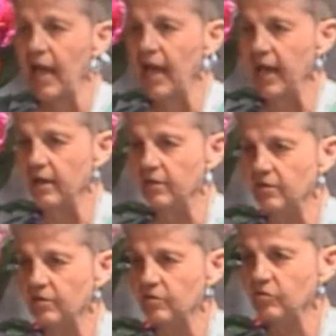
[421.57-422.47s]

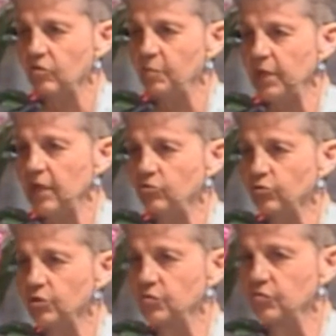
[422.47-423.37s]
And to be a
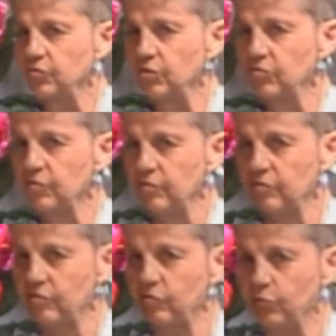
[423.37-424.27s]
truth
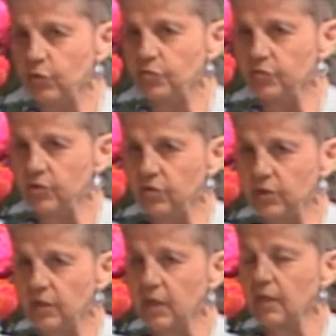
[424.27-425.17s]

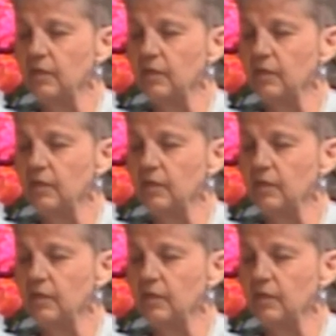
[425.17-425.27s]
student,